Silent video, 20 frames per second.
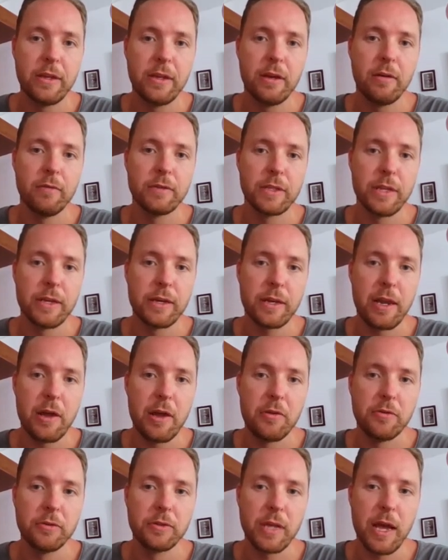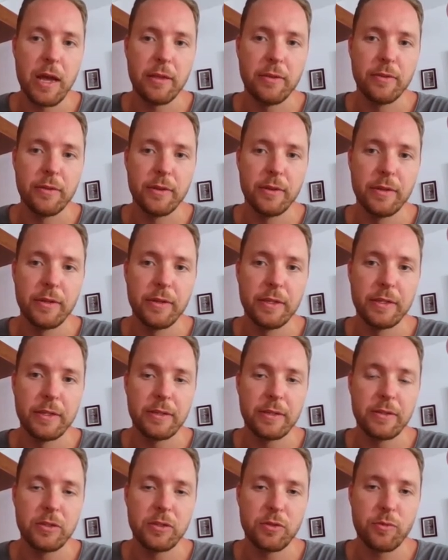Obviously, a close under
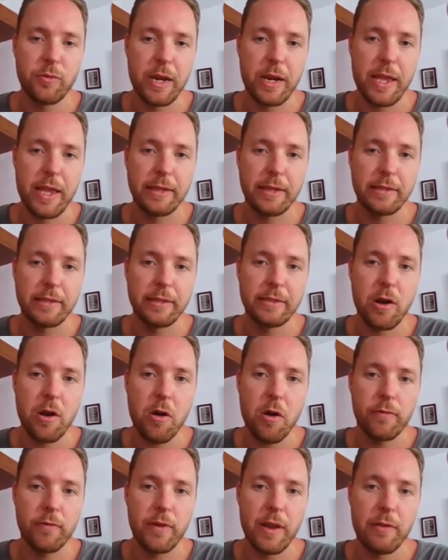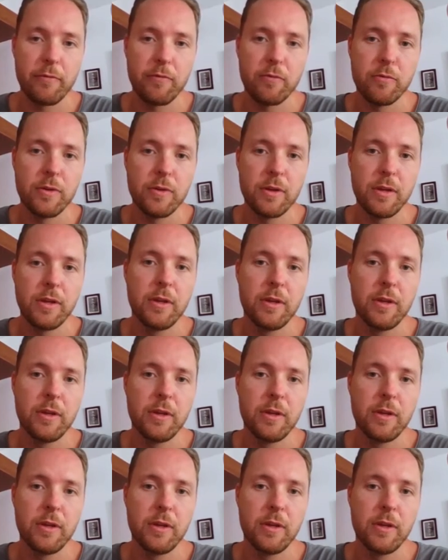this 28.5 level